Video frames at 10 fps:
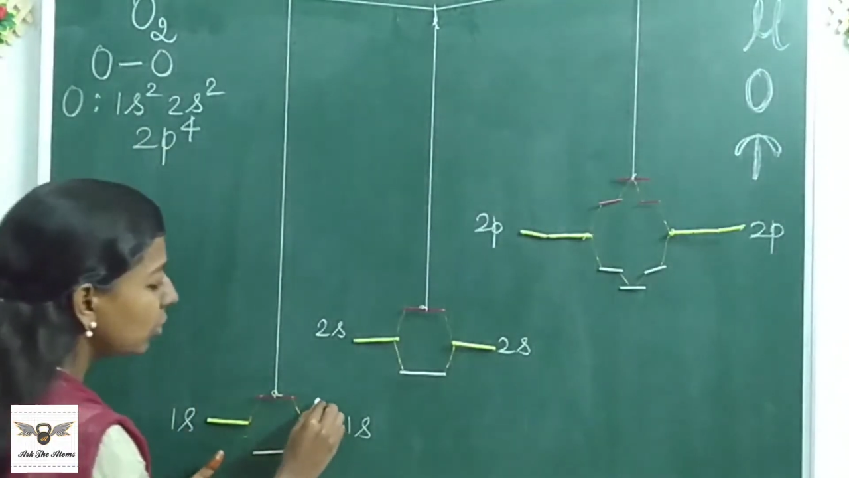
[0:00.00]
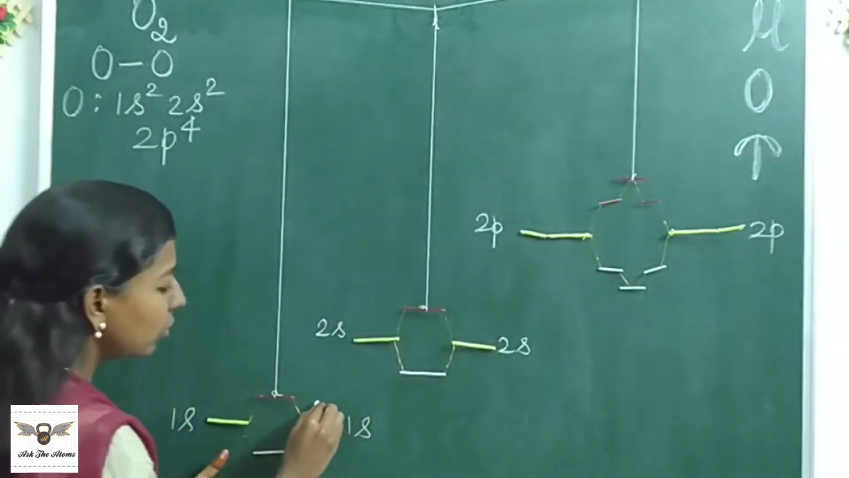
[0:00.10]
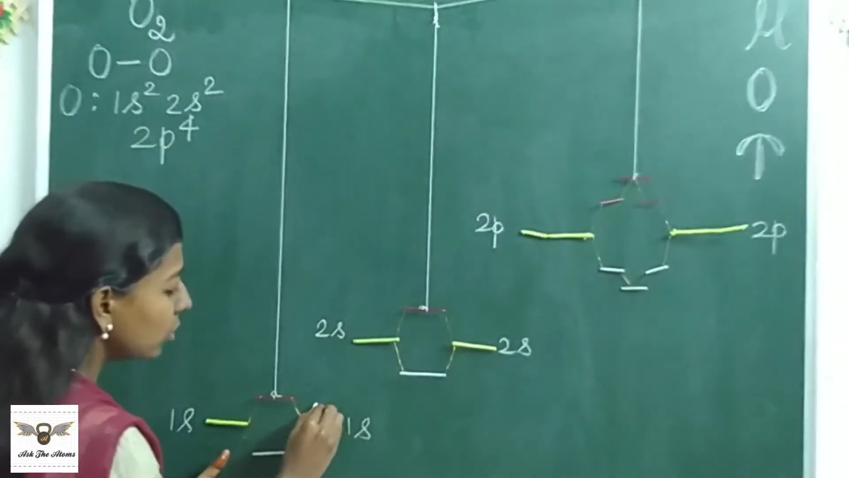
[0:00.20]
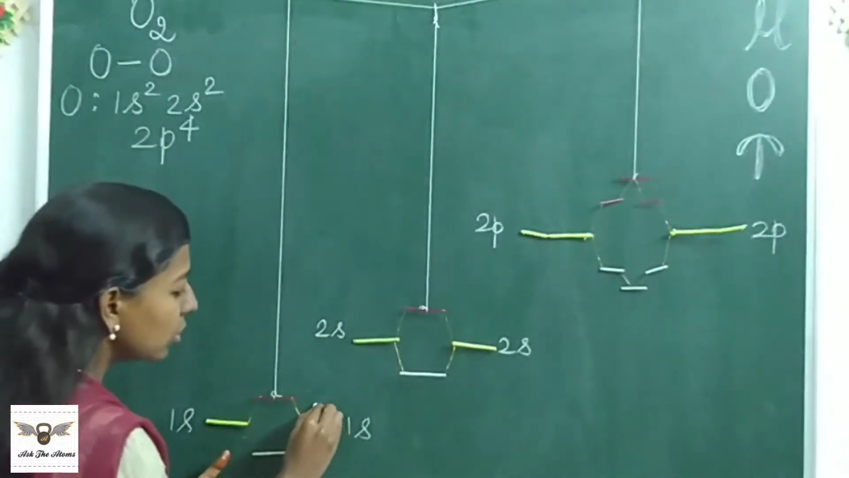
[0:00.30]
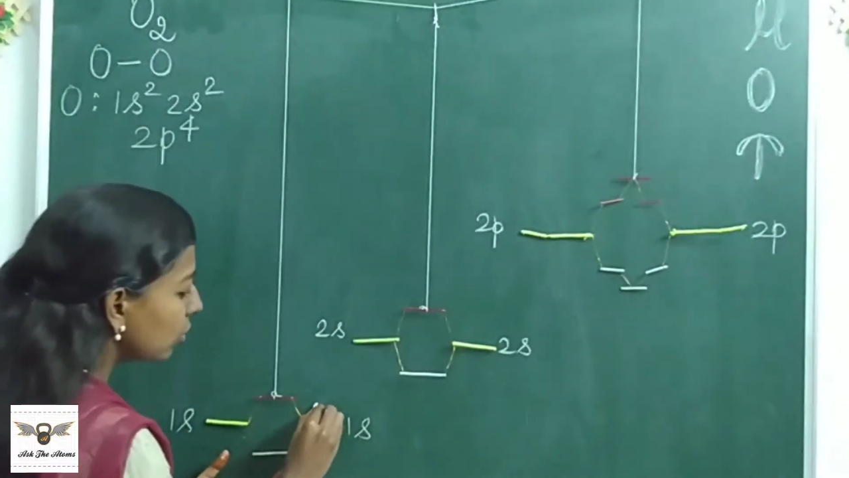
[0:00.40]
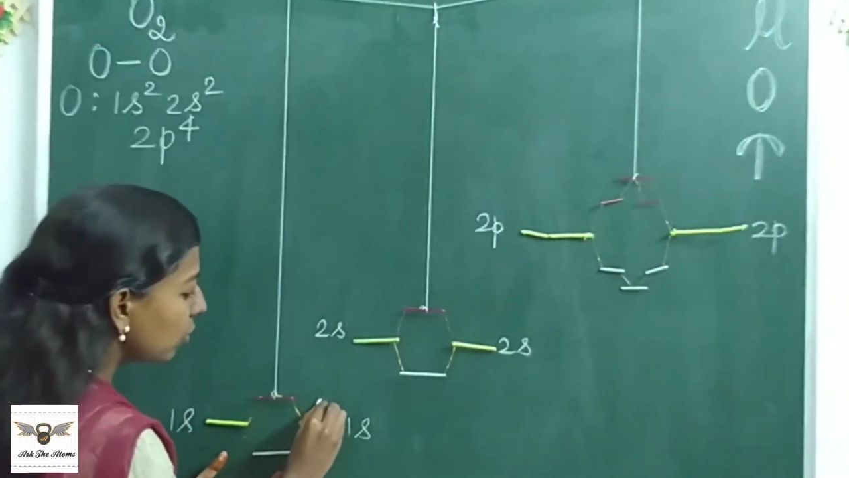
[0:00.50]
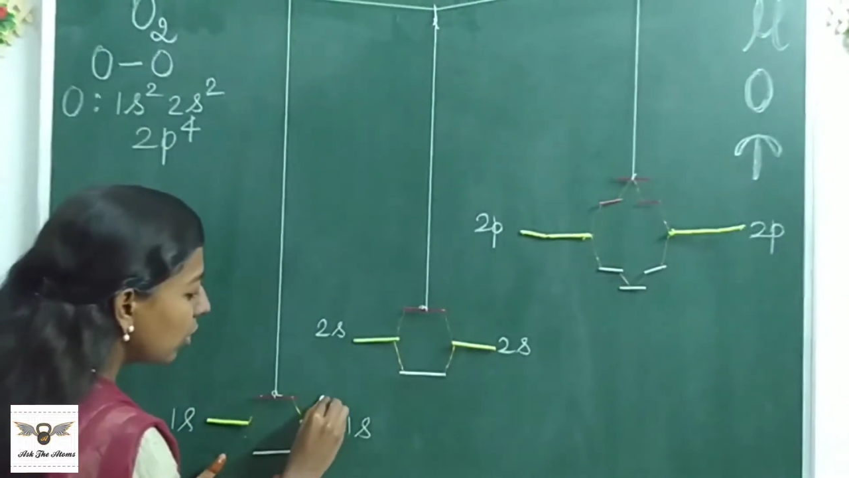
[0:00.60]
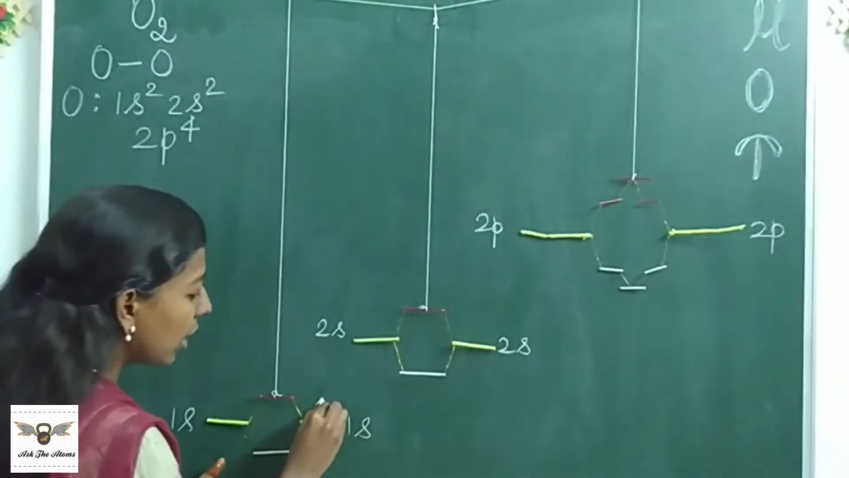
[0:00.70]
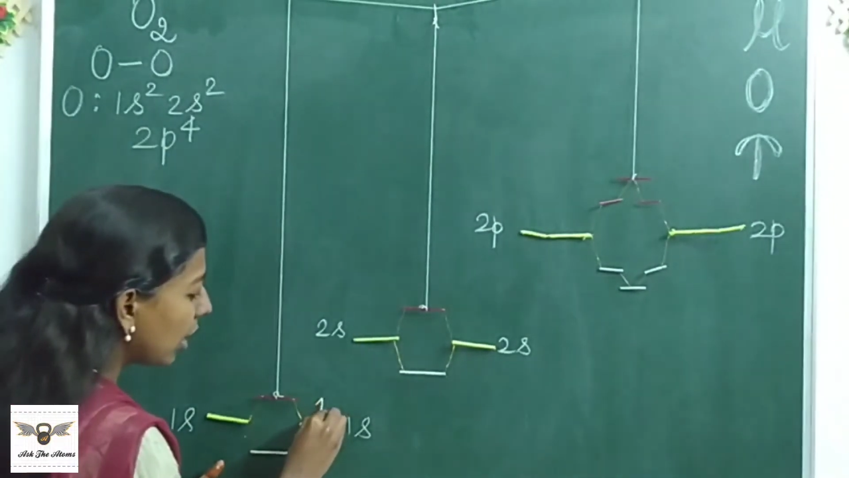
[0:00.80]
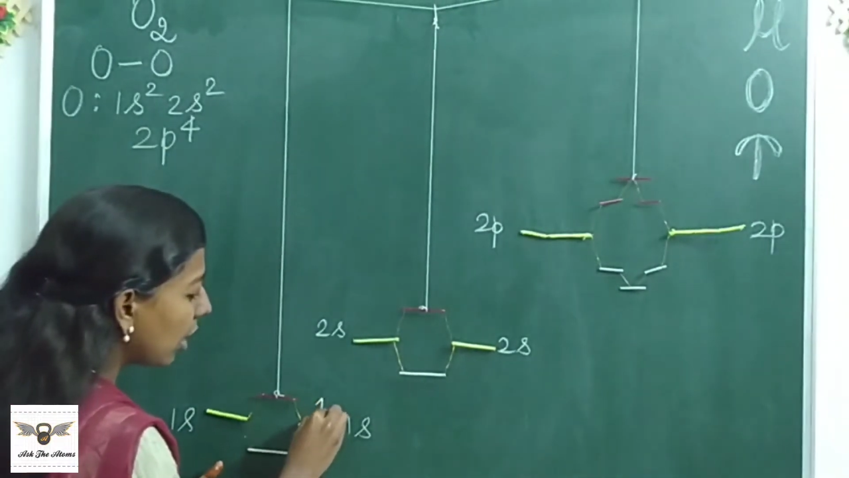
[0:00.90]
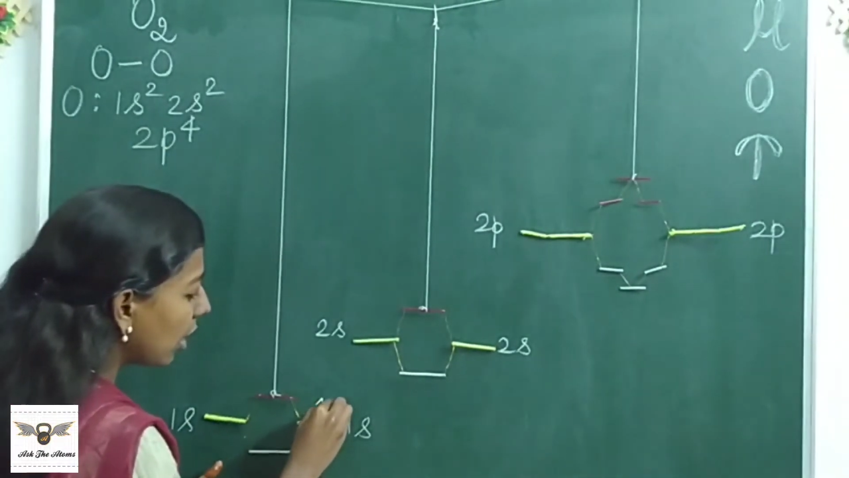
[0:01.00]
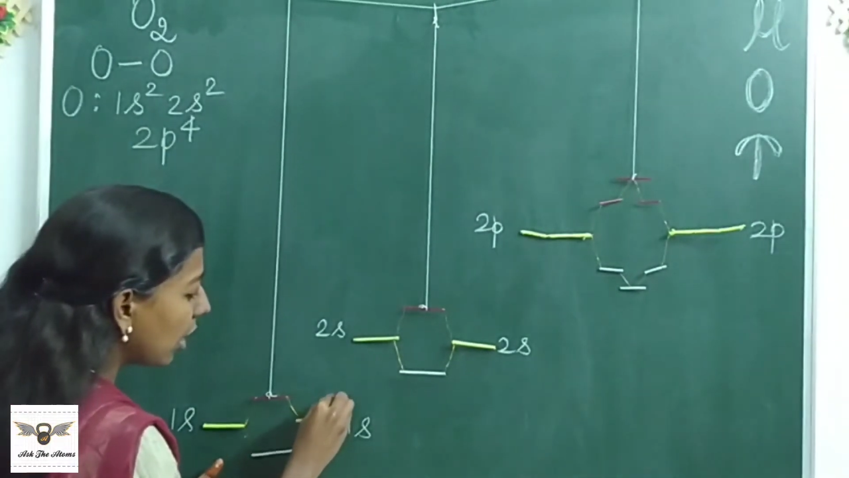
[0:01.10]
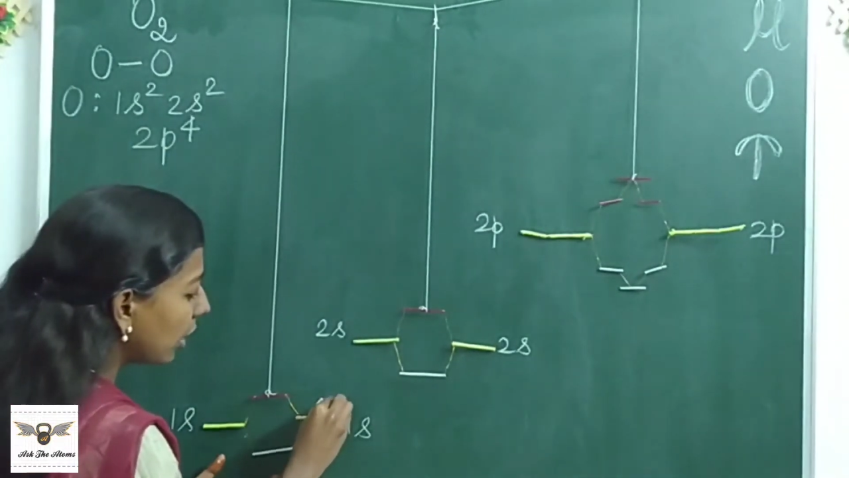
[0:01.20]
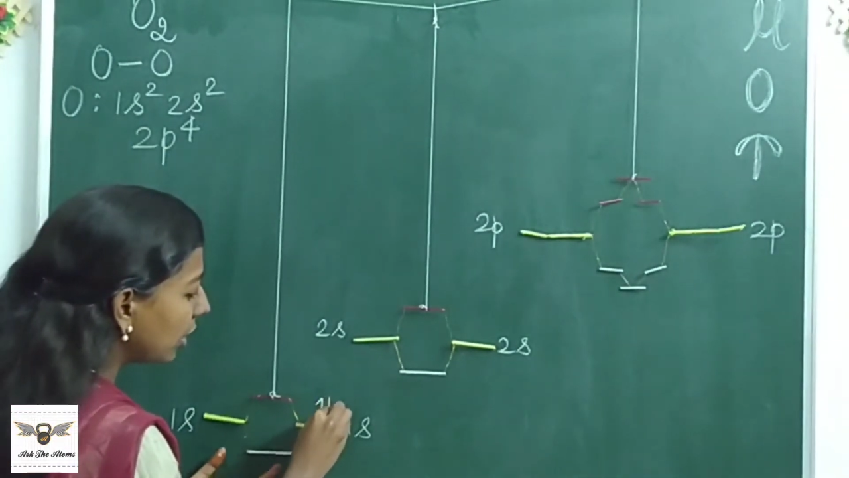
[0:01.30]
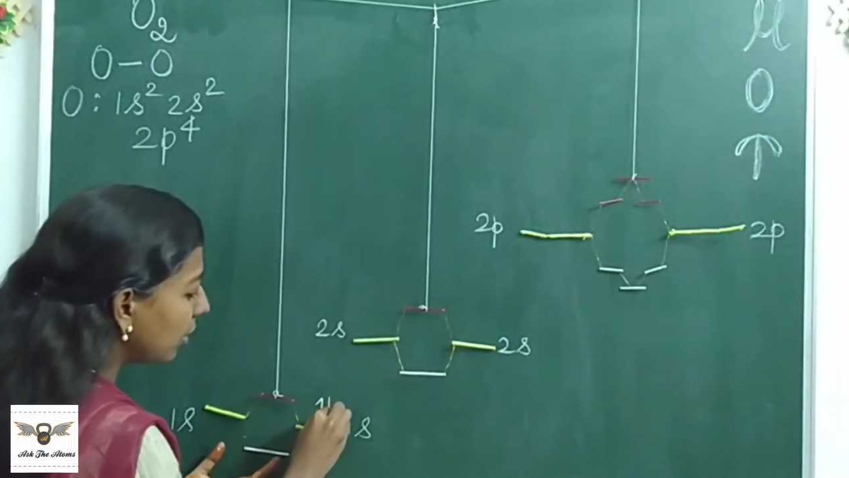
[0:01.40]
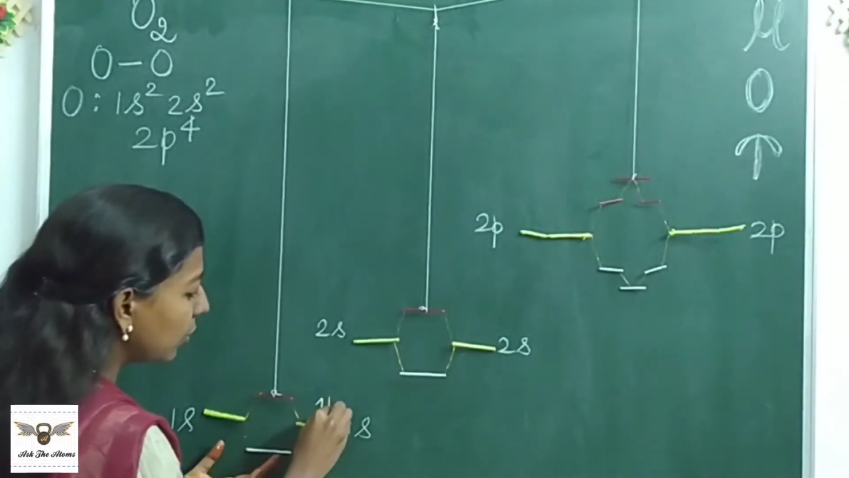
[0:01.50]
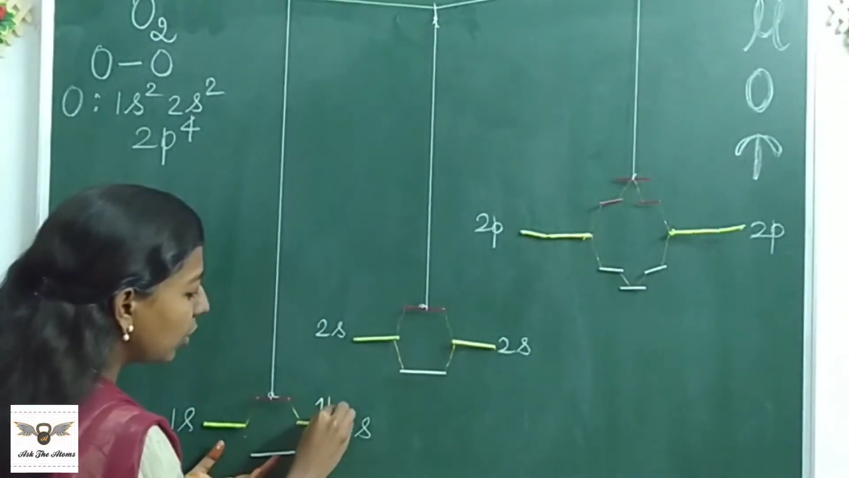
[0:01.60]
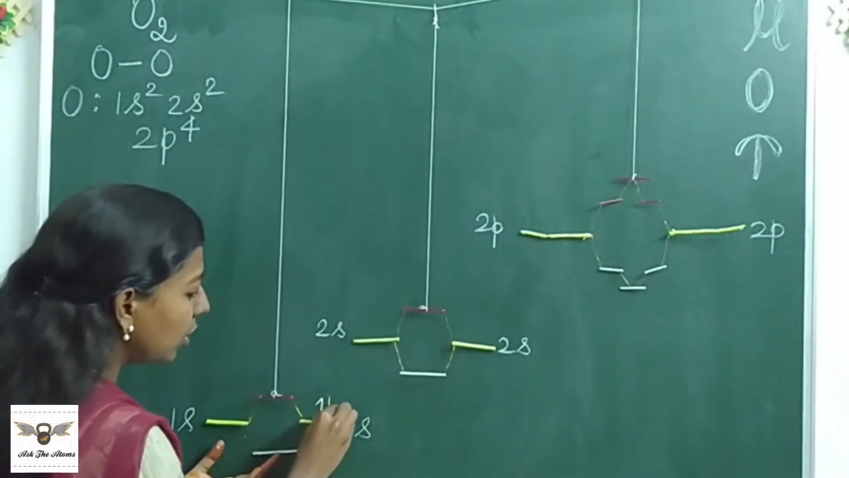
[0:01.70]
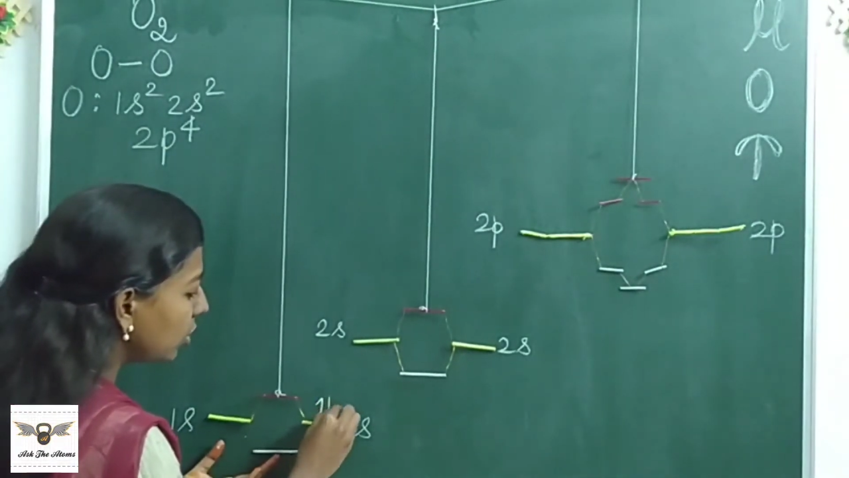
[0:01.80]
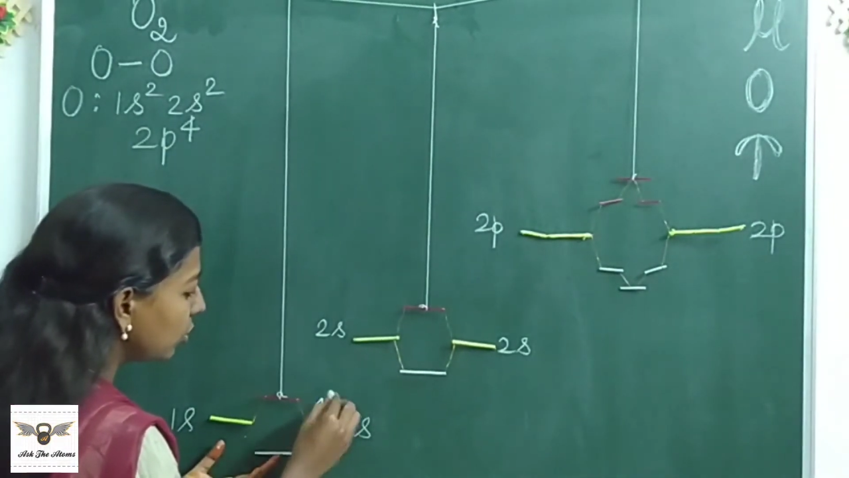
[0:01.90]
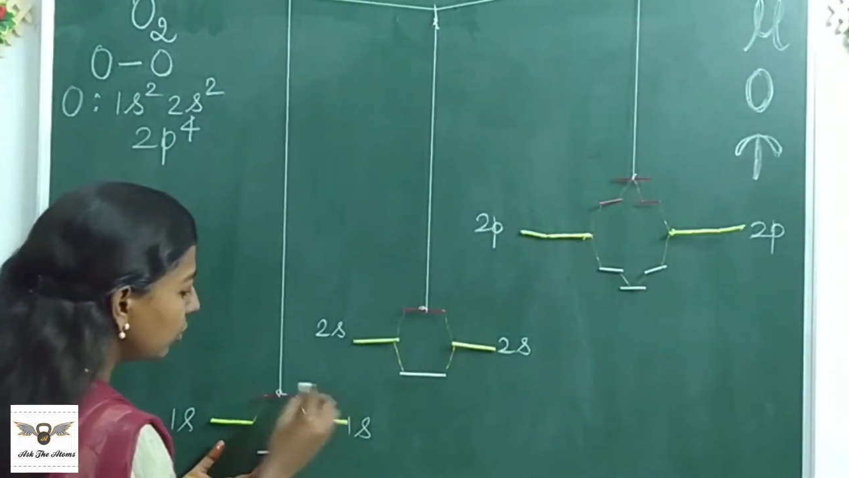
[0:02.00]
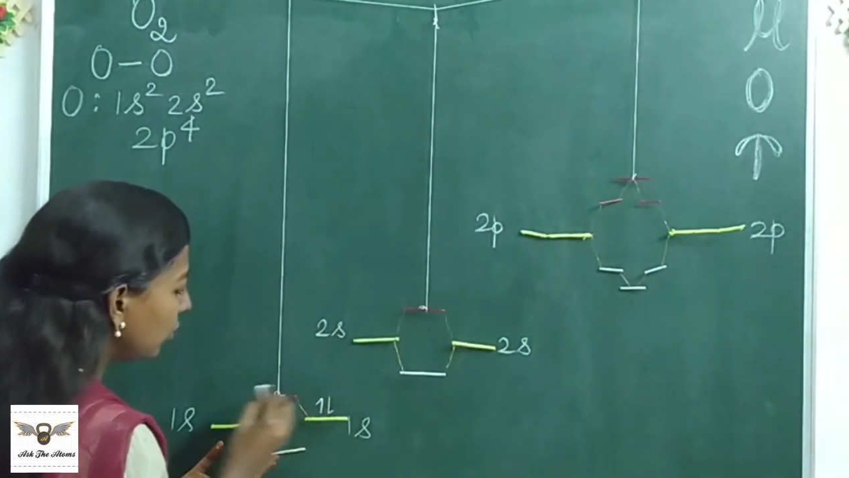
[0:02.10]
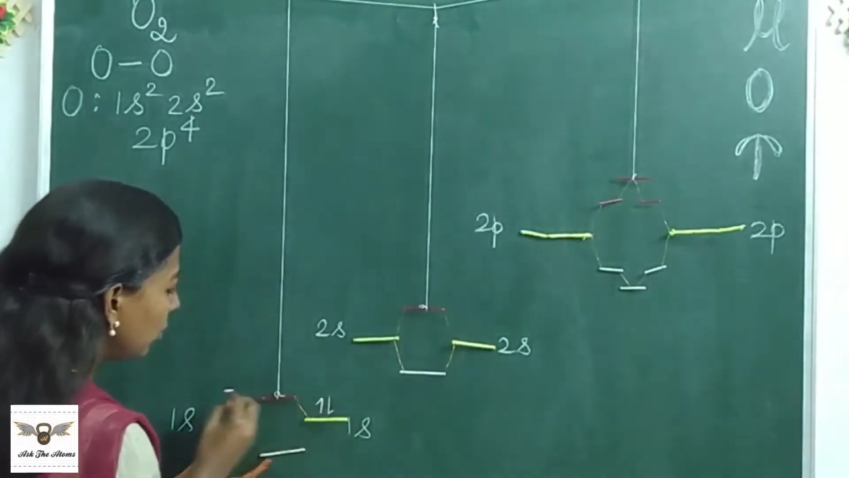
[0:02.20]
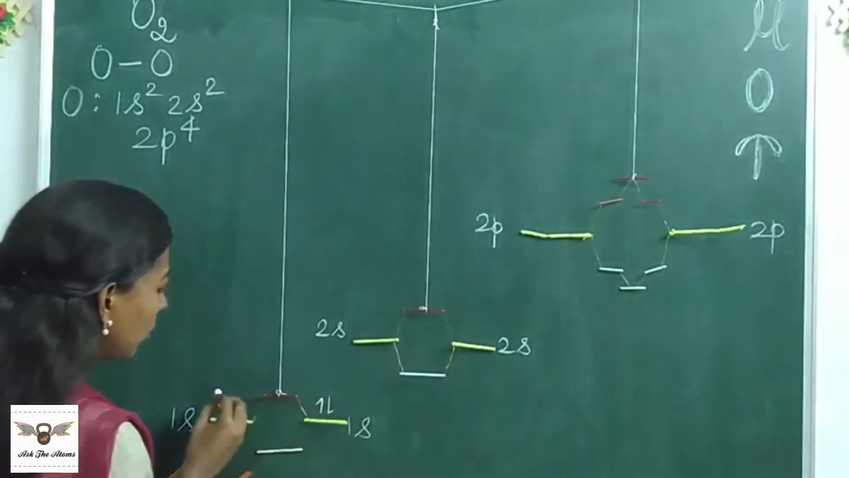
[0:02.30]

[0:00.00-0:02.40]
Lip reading: no? So I am going to